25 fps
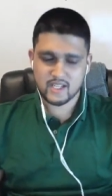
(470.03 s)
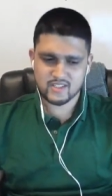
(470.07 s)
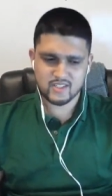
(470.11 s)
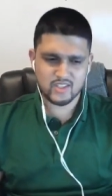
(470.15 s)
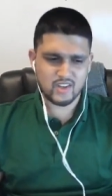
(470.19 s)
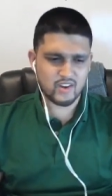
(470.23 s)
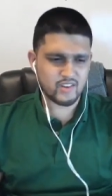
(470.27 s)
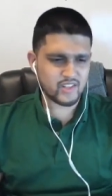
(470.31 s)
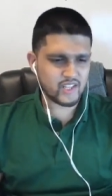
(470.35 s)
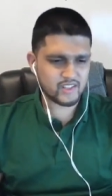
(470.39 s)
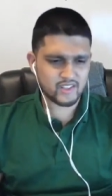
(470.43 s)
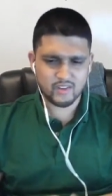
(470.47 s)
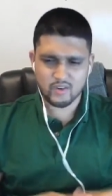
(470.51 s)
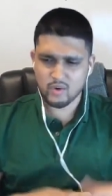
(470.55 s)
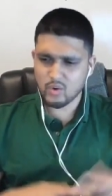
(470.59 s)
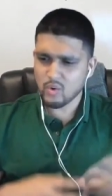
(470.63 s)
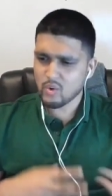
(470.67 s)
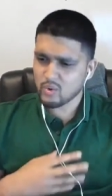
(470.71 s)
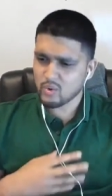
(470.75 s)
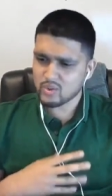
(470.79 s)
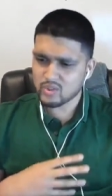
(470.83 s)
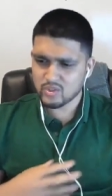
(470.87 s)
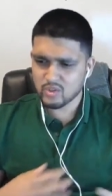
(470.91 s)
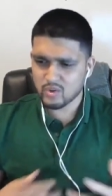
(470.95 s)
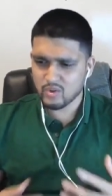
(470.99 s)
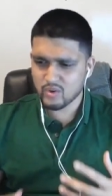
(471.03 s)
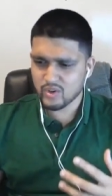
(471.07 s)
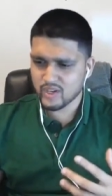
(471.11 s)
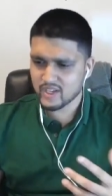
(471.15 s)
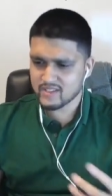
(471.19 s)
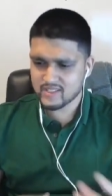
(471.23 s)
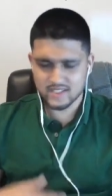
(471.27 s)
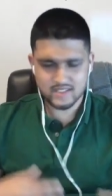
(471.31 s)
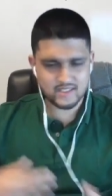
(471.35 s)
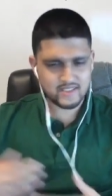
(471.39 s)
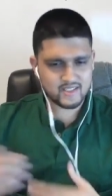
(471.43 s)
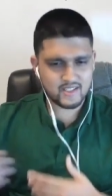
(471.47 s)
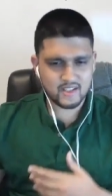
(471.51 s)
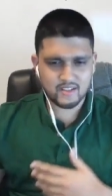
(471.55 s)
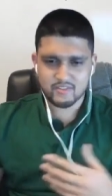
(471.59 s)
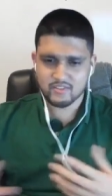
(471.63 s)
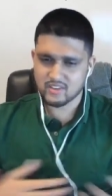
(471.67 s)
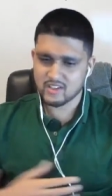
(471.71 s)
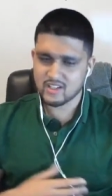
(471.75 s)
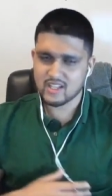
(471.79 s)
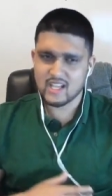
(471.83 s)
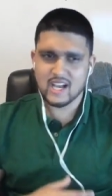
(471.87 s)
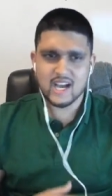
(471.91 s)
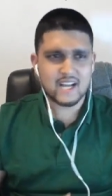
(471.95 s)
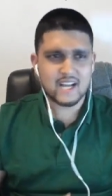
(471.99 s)
I saw that they're old toys that sell for
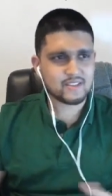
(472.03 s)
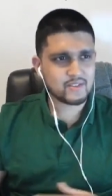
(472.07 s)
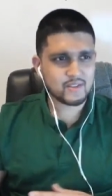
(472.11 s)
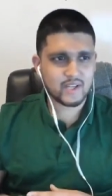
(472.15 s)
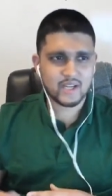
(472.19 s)
a lot.